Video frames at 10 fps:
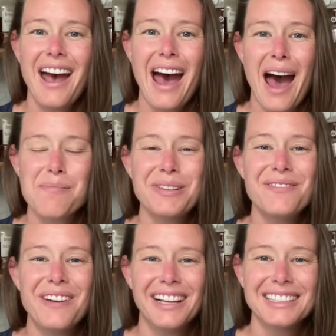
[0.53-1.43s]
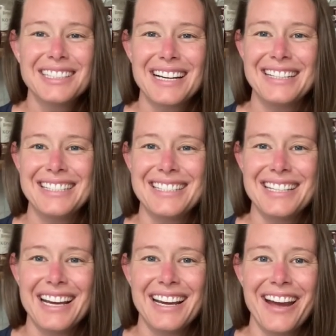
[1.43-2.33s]
Happy Valentine's
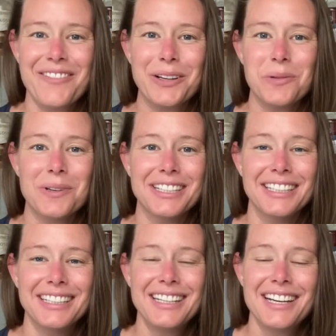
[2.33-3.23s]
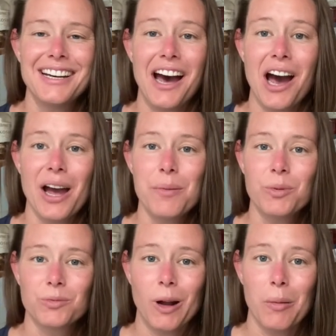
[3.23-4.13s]
Day, everyone. I'm
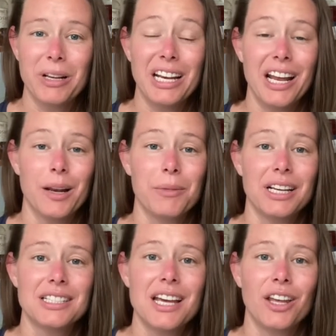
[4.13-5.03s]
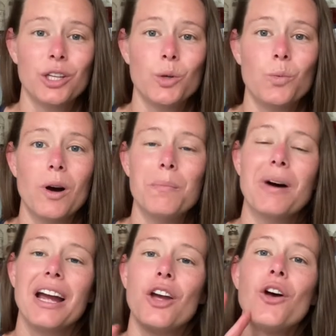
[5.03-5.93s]
Robin, and I'm going to tell you what
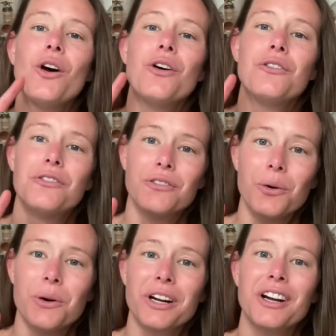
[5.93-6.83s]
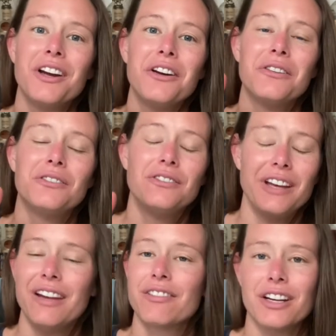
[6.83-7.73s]
my four
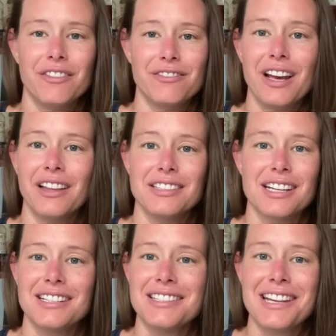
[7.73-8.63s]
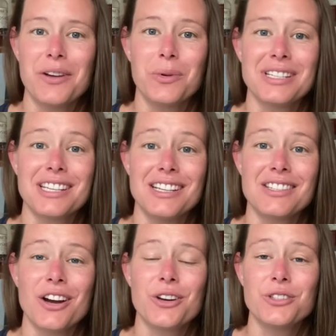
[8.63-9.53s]
favorite Valentine's Day
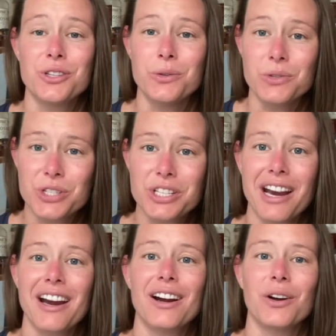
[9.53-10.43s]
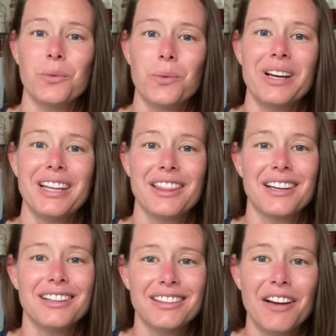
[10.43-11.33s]
whiskeys are to share with
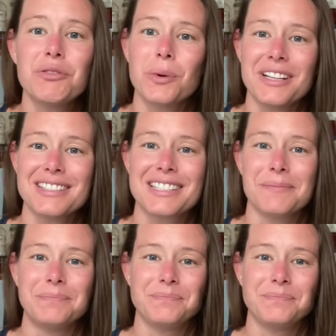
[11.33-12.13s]
loved ones.